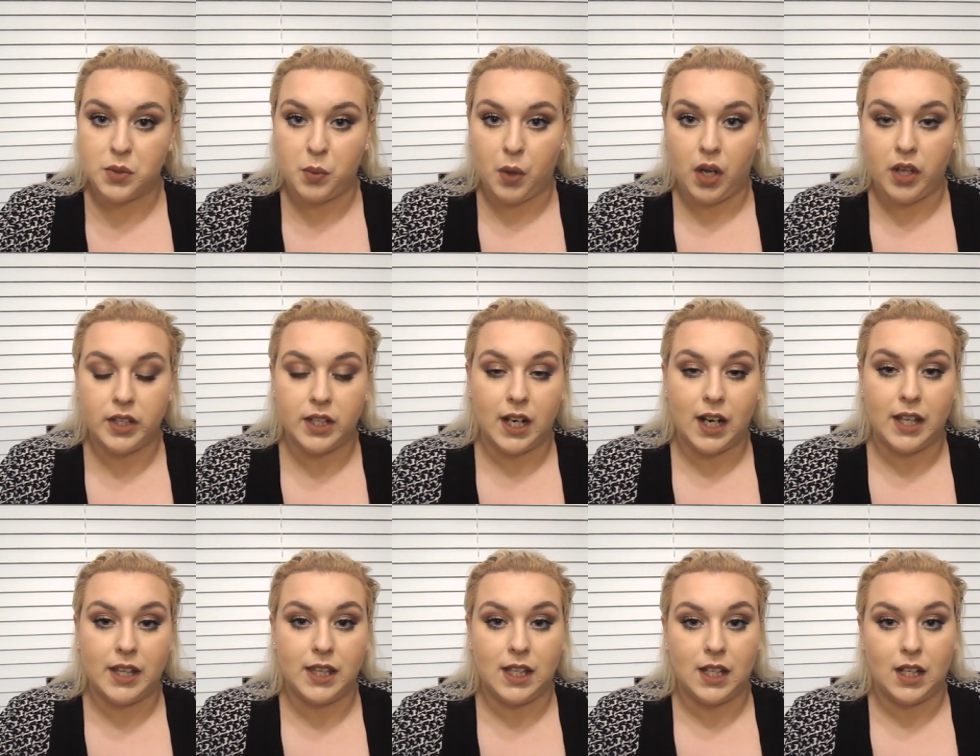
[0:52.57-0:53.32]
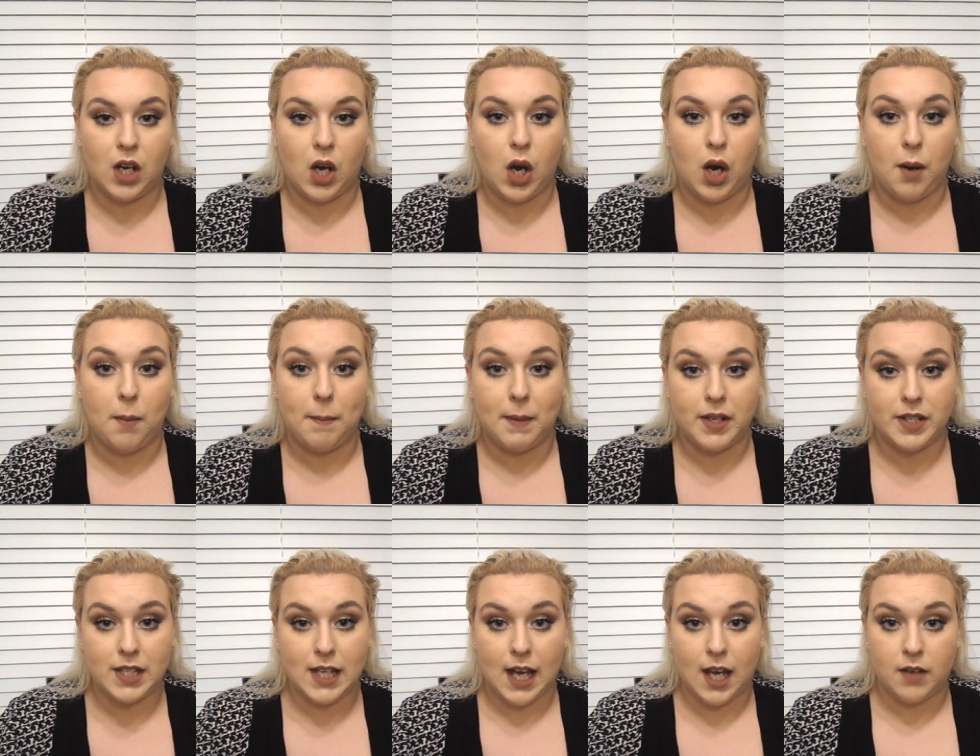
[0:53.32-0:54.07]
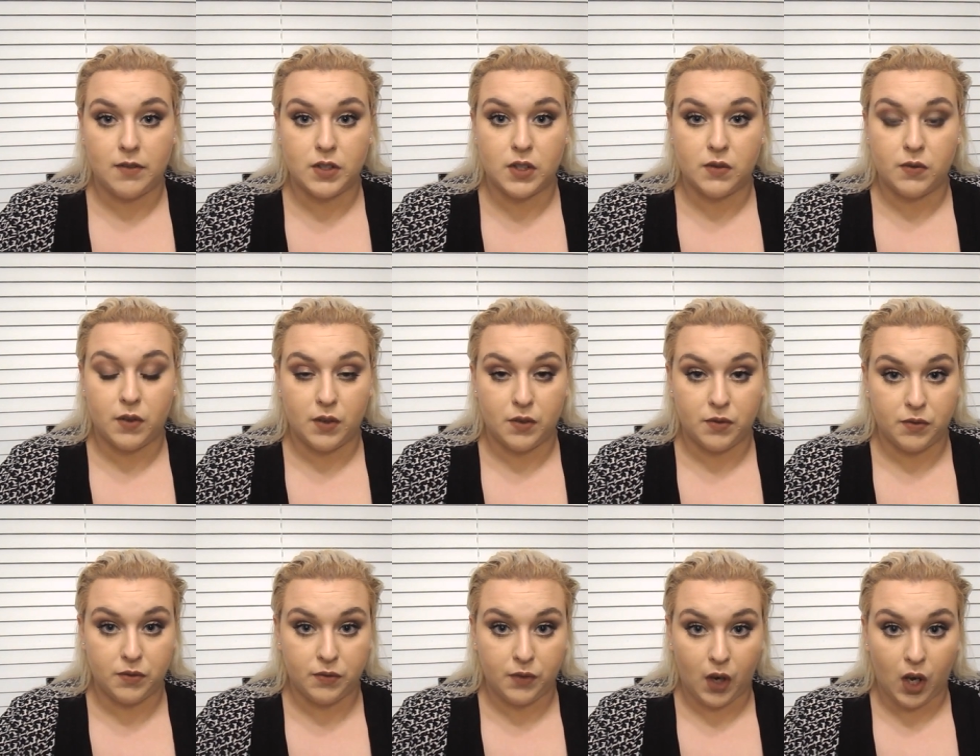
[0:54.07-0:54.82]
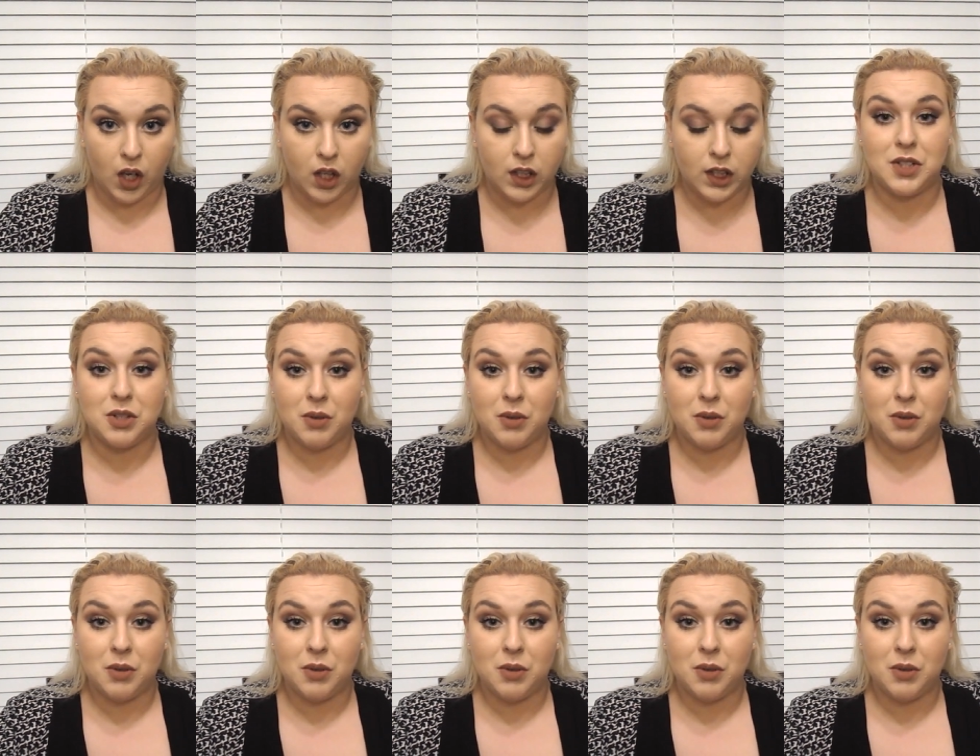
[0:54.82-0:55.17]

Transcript: as well that I think are must-haves for fall.